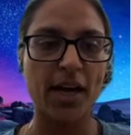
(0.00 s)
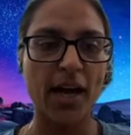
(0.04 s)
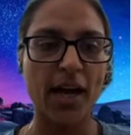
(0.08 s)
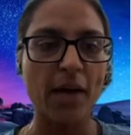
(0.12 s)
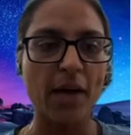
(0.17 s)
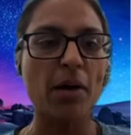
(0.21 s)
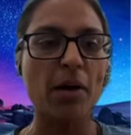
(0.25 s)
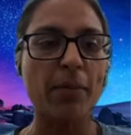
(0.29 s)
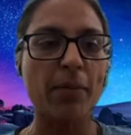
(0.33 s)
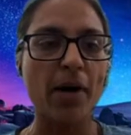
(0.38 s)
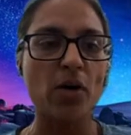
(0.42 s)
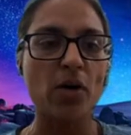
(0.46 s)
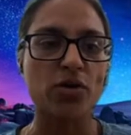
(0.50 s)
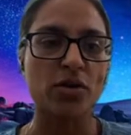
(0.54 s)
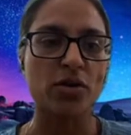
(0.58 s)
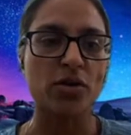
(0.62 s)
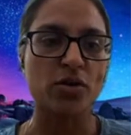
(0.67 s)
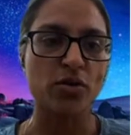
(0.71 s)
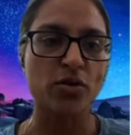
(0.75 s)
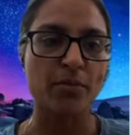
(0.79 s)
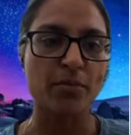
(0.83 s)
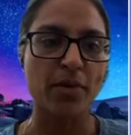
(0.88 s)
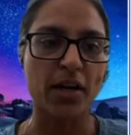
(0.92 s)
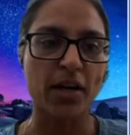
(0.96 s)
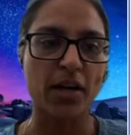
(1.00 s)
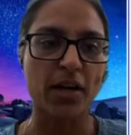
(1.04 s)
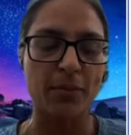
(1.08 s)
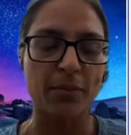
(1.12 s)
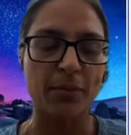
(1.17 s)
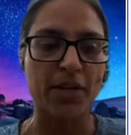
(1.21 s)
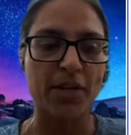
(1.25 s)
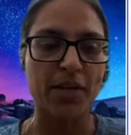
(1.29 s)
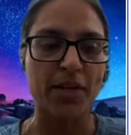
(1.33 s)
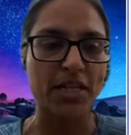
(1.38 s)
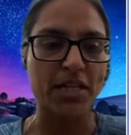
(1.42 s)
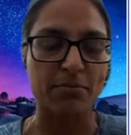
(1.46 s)
came about to
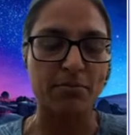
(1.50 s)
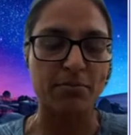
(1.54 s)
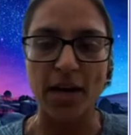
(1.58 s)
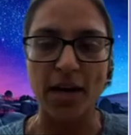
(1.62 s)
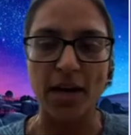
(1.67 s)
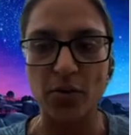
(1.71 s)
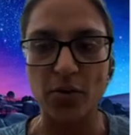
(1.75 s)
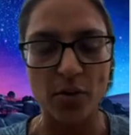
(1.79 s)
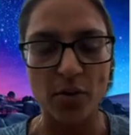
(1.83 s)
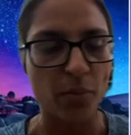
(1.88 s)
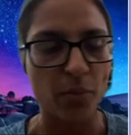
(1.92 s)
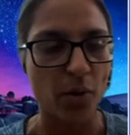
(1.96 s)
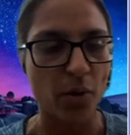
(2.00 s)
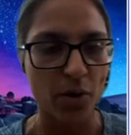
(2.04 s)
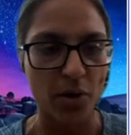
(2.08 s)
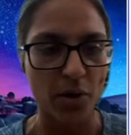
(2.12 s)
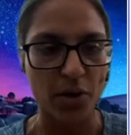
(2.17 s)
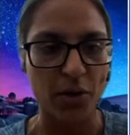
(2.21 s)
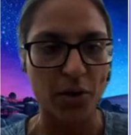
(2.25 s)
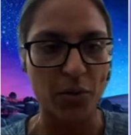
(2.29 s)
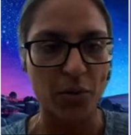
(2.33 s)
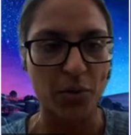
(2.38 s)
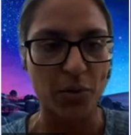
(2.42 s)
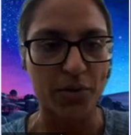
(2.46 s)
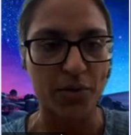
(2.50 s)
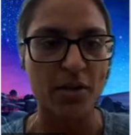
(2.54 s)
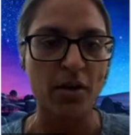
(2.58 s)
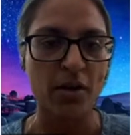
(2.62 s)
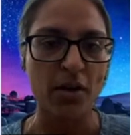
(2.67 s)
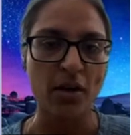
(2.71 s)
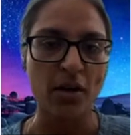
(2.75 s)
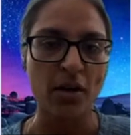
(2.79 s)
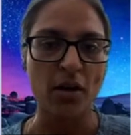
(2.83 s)
become these macromolecules,